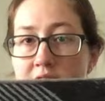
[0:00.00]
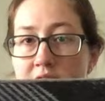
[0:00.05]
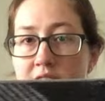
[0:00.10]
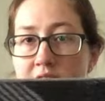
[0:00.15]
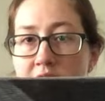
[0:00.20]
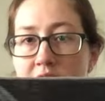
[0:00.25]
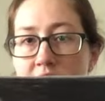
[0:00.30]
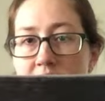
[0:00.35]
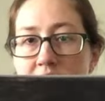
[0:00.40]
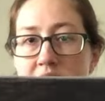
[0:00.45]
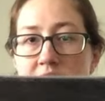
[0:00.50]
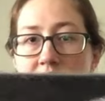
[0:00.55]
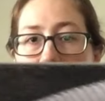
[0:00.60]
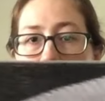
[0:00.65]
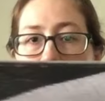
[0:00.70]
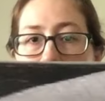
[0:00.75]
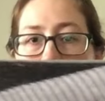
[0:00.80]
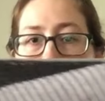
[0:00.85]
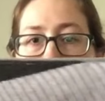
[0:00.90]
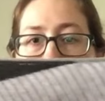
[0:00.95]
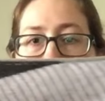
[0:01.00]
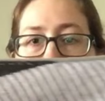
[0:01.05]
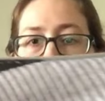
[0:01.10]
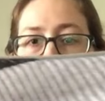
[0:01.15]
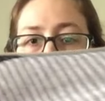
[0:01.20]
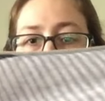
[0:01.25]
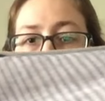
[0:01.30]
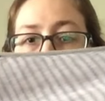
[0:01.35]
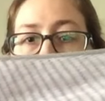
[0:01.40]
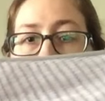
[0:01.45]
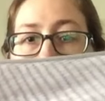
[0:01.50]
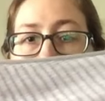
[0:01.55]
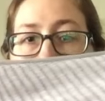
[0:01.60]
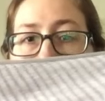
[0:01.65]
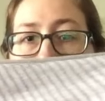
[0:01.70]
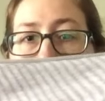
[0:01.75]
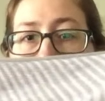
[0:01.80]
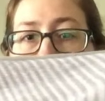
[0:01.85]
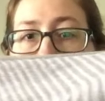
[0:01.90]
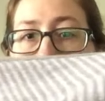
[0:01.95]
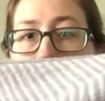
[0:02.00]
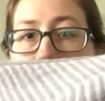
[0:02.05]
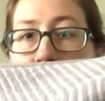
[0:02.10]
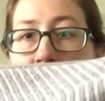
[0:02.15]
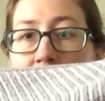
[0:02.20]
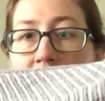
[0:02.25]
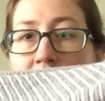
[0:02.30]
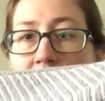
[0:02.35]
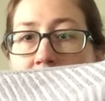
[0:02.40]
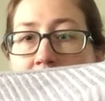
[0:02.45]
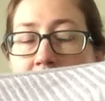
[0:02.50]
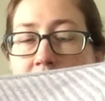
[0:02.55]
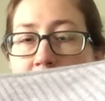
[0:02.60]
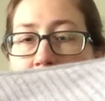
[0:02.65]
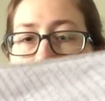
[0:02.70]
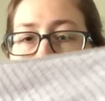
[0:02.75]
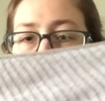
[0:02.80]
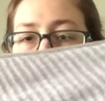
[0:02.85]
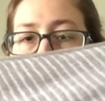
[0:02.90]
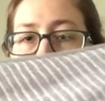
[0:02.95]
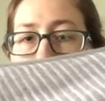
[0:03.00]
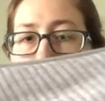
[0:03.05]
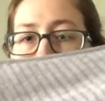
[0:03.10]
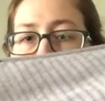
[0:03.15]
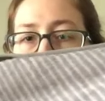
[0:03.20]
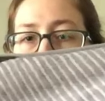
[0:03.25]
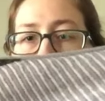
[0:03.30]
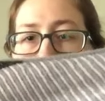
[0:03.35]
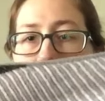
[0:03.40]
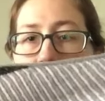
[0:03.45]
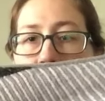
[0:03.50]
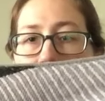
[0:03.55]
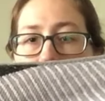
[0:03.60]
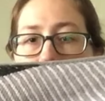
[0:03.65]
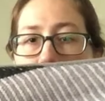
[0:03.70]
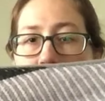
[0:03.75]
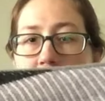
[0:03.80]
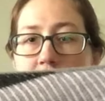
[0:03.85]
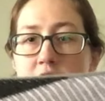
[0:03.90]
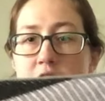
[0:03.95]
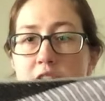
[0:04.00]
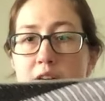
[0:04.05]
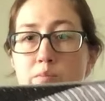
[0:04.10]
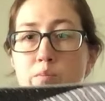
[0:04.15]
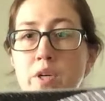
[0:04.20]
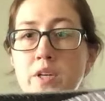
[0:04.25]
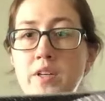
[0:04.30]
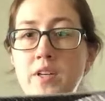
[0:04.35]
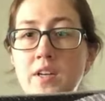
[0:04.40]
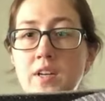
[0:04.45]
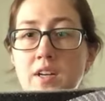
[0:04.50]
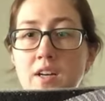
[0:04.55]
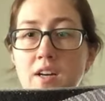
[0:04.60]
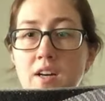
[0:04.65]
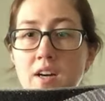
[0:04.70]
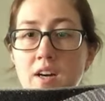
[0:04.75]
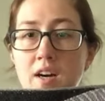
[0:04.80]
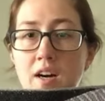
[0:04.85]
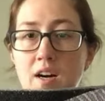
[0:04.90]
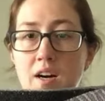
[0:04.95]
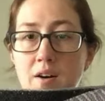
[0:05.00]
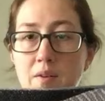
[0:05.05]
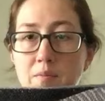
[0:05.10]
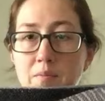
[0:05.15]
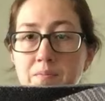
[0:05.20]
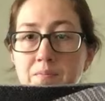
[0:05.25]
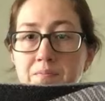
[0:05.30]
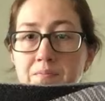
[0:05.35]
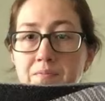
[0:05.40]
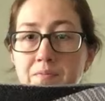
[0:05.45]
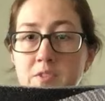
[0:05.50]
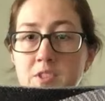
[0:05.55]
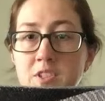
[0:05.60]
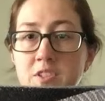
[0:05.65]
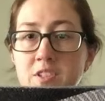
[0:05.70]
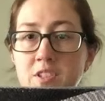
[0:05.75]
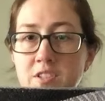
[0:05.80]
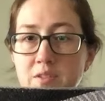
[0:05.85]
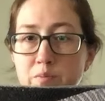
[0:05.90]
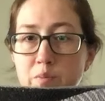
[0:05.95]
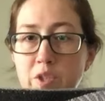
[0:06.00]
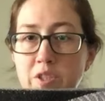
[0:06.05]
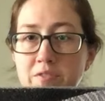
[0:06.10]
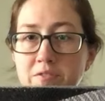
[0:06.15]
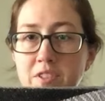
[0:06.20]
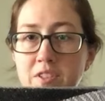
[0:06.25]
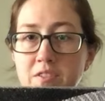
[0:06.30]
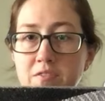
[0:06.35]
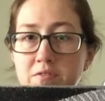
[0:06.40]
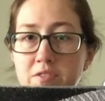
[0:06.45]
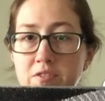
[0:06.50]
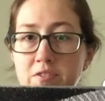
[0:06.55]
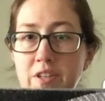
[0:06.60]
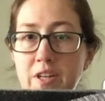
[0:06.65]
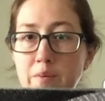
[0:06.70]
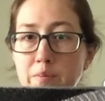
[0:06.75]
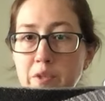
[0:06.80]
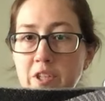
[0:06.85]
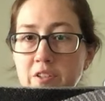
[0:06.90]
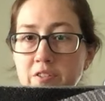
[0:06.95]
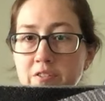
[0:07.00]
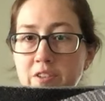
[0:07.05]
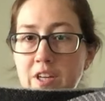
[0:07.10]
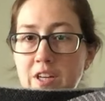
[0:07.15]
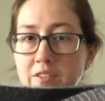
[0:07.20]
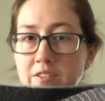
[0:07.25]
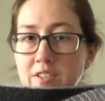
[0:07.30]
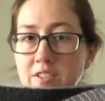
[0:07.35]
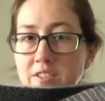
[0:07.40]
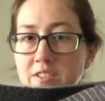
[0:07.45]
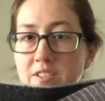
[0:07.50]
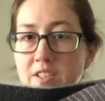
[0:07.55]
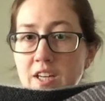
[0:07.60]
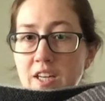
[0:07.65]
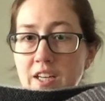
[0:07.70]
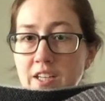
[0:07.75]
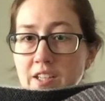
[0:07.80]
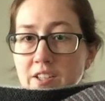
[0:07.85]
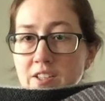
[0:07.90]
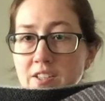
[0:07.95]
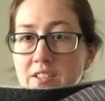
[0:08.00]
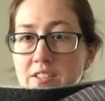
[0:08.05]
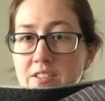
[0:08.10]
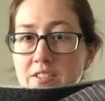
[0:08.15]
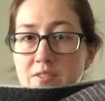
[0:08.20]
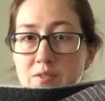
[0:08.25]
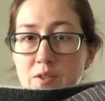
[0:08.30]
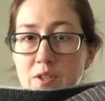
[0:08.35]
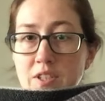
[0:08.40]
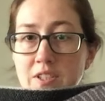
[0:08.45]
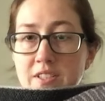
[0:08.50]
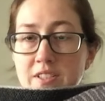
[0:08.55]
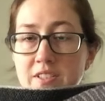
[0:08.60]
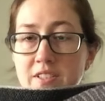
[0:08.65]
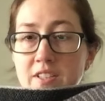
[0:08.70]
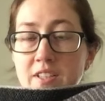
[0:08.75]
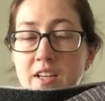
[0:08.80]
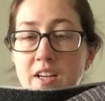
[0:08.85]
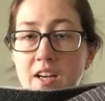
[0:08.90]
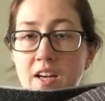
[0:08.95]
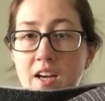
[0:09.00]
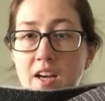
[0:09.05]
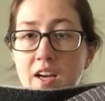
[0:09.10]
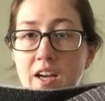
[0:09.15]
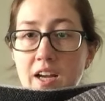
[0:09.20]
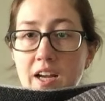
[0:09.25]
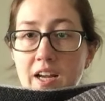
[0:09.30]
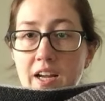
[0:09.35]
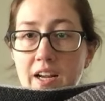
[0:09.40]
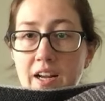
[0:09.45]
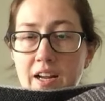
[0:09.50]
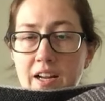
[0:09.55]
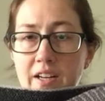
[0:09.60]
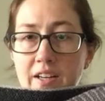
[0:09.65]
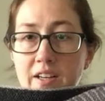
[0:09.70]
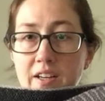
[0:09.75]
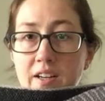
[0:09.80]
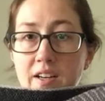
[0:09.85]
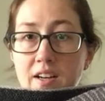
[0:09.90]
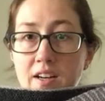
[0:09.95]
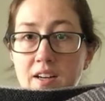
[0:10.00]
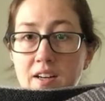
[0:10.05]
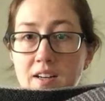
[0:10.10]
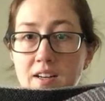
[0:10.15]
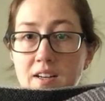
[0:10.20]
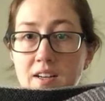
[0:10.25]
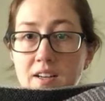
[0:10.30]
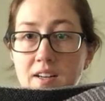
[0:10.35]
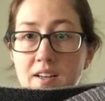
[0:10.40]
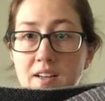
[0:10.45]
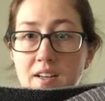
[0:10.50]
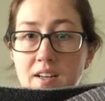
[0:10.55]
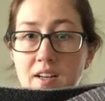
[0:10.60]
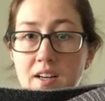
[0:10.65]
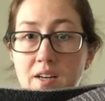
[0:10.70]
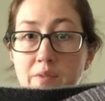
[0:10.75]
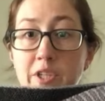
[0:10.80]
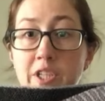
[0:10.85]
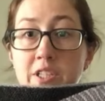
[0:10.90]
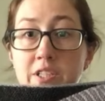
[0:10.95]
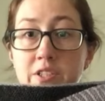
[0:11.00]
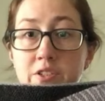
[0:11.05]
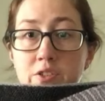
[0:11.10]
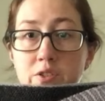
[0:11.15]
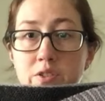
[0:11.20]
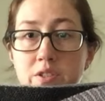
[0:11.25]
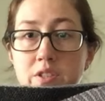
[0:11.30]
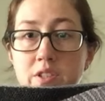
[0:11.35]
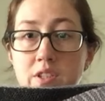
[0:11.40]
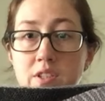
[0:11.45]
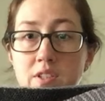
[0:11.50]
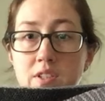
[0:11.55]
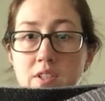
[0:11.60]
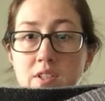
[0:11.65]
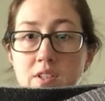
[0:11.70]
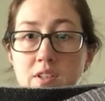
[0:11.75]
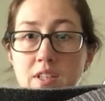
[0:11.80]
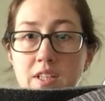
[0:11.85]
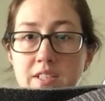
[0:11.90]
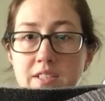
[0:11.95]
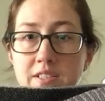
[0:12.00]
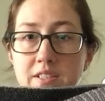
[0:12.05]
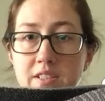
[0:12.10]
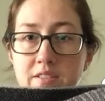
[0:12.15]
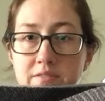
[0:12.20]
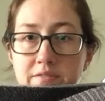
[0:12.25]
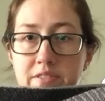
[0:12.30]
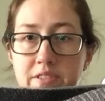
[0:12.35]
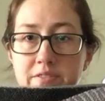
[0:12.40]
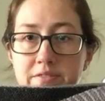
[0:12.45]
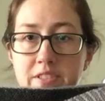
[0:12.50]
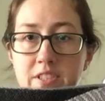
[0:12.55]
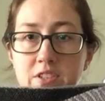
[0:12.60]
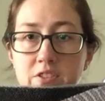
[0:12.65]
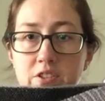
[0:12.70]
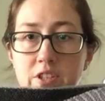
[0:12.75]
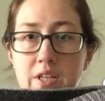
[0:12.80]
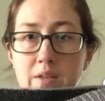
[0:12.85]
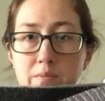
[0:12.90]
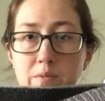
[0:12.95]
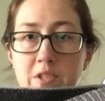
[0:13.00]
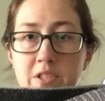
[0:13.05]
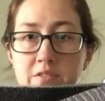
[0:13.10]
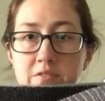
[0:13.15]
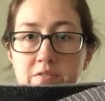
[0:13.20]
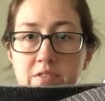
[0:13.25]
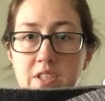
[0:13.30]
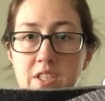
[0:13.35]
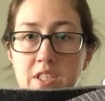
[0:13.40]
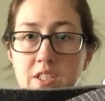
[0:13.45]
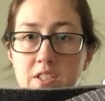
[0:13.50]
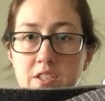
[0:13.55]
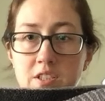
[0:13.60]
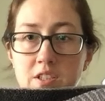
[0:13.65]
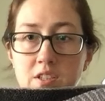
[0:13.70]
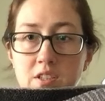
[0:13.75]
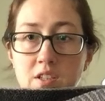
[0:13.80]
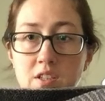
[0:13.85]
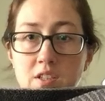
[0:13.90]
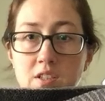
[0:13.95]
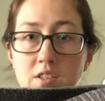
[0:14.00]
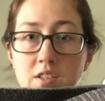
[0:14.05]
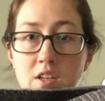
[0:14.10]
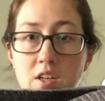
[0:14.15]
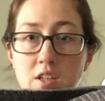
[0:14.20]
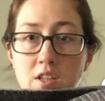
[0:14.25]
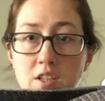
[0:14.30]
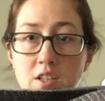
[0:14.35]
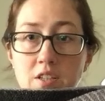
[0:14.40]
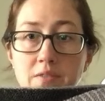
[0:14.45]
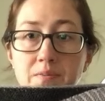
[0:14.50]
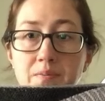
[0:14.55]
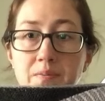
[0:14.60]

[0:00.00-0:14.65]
nice kind of shallow triangular shape. It's just perfect for wrapping around and tying once. And it used less than 50 grams of each color.